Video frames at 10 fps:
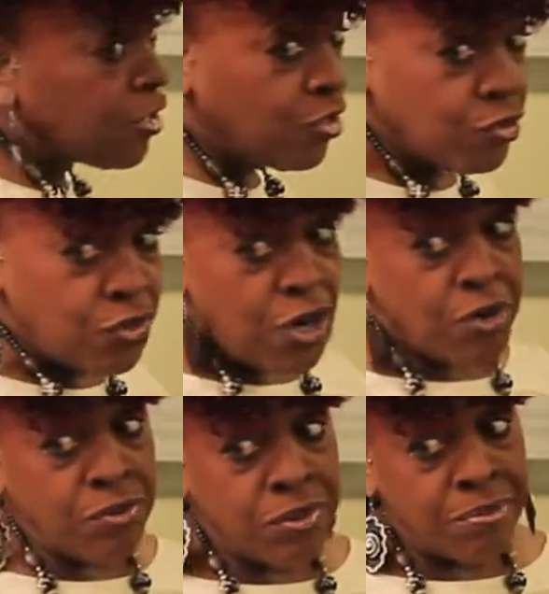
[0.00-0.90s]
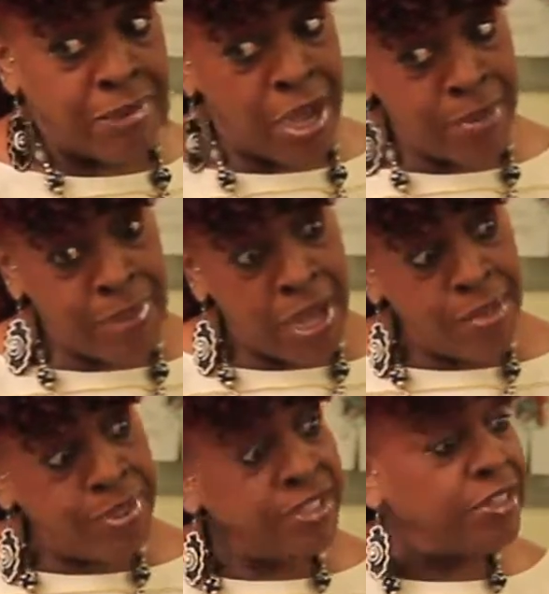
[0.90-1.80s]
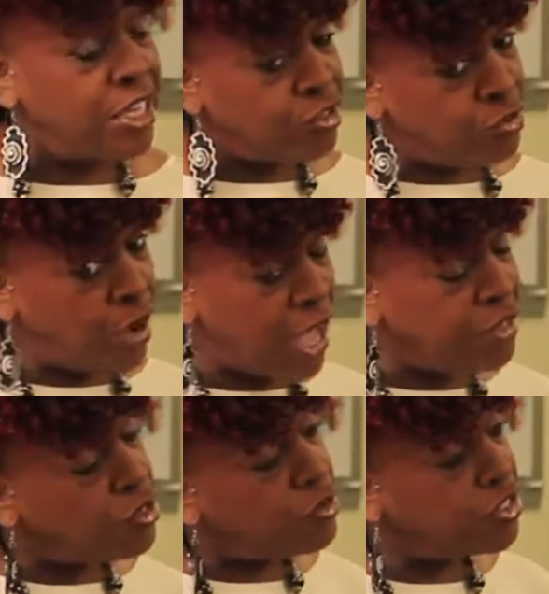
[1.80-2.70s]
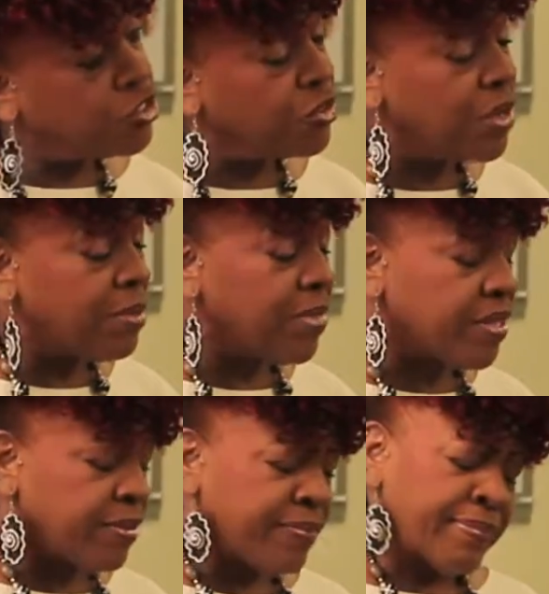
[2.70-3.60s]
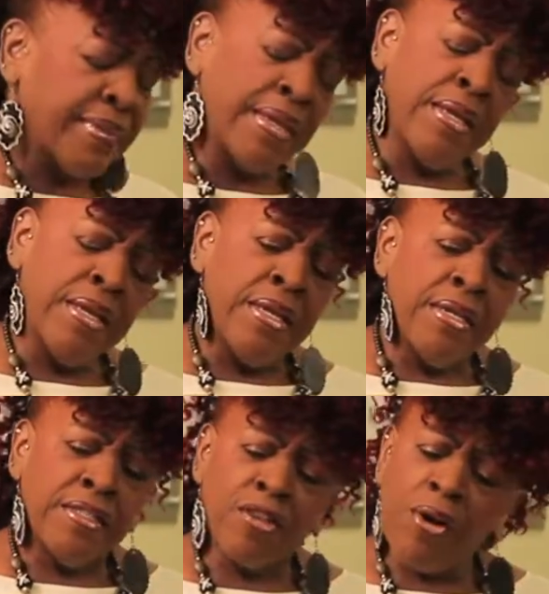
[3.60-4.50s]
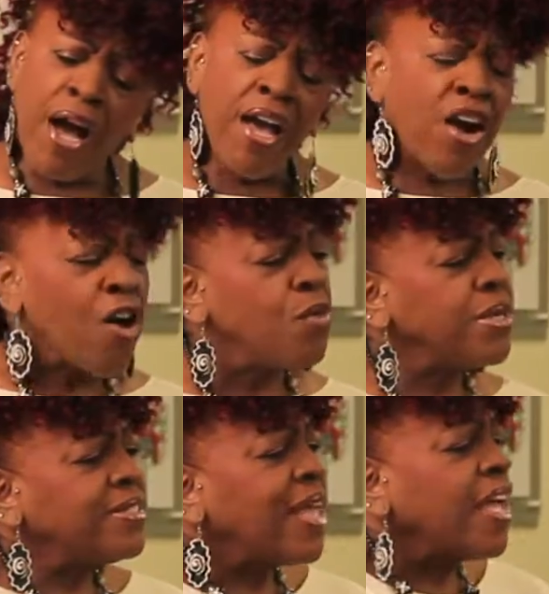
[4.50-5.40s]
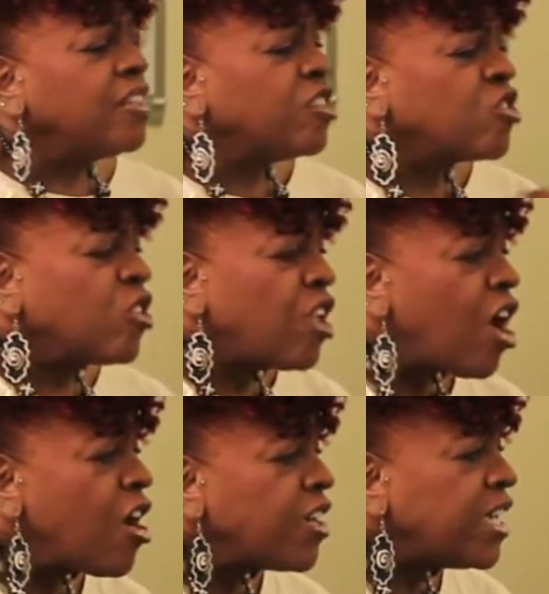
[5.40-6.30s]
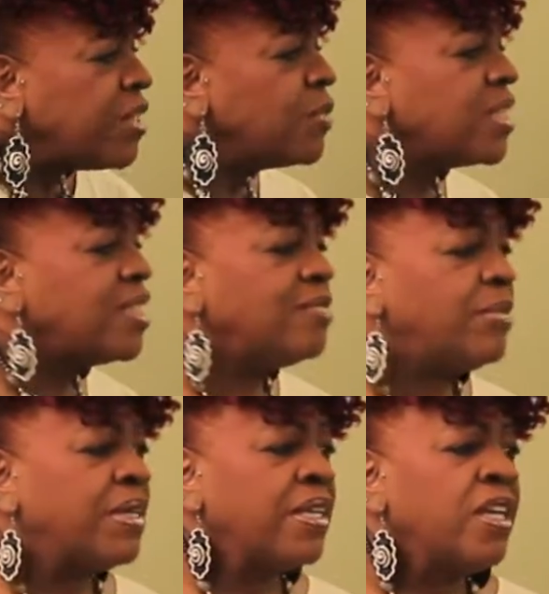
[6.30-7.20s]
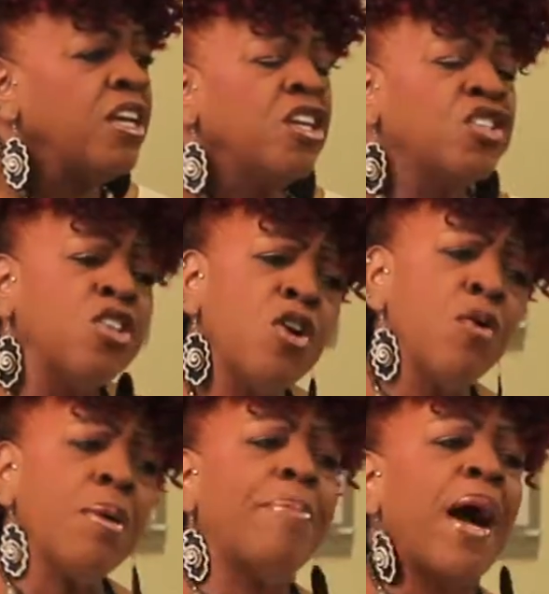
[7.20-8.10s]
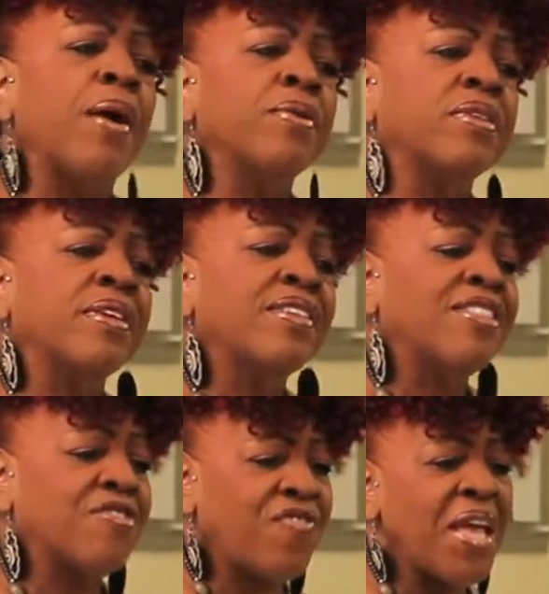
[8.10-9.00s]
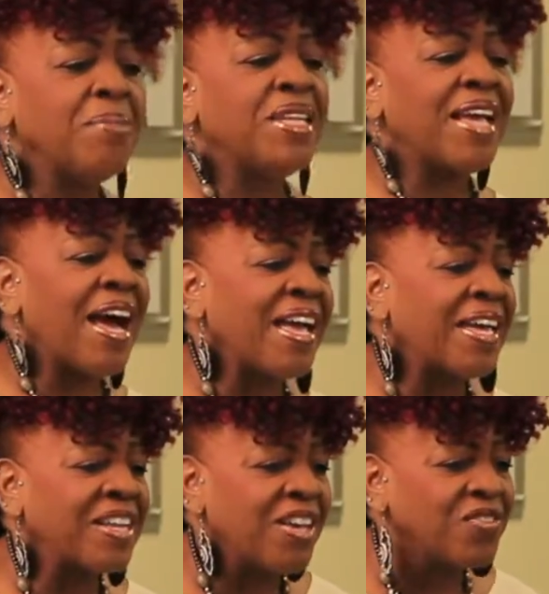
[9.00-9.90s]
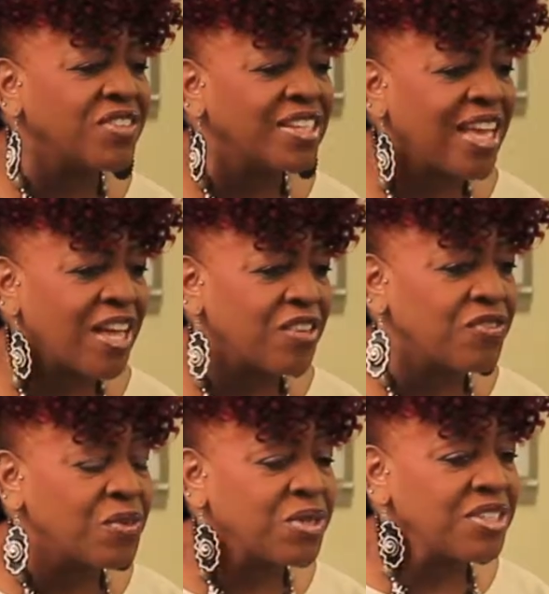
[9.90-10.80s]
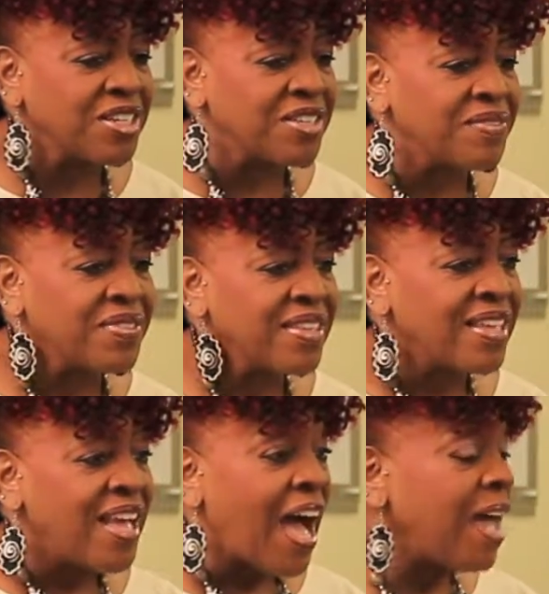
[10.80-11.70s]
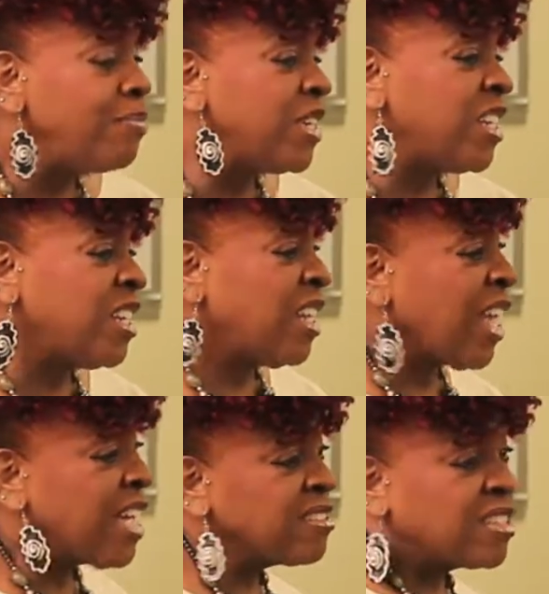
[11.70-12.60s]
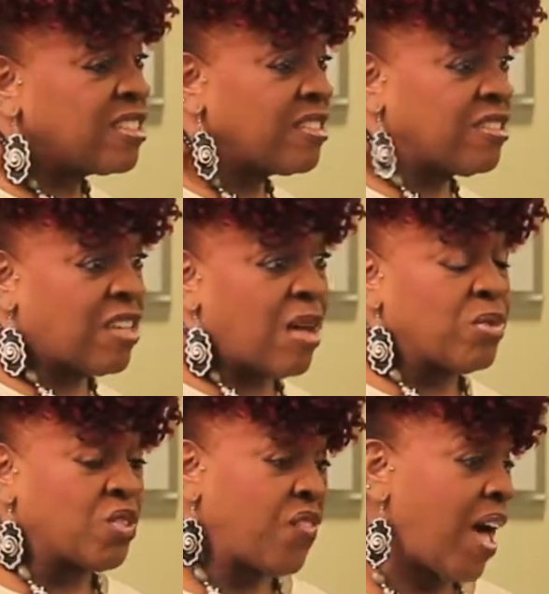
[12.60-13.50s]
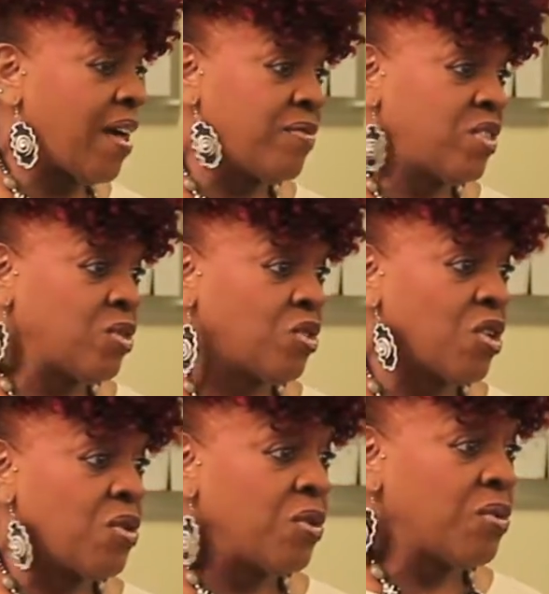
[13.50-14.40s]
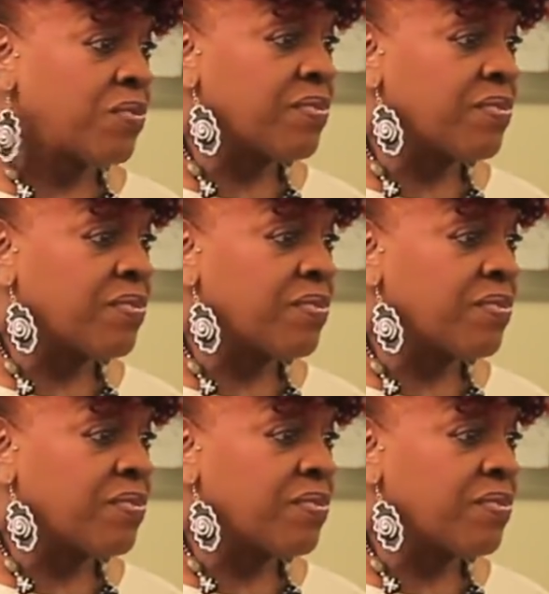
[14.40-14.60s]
You know, Mom Bobby, that's who I know is your grandmother. So I always had this longing within me to know about the family I had left in California. I'd been in Alaska since I was 5 years old.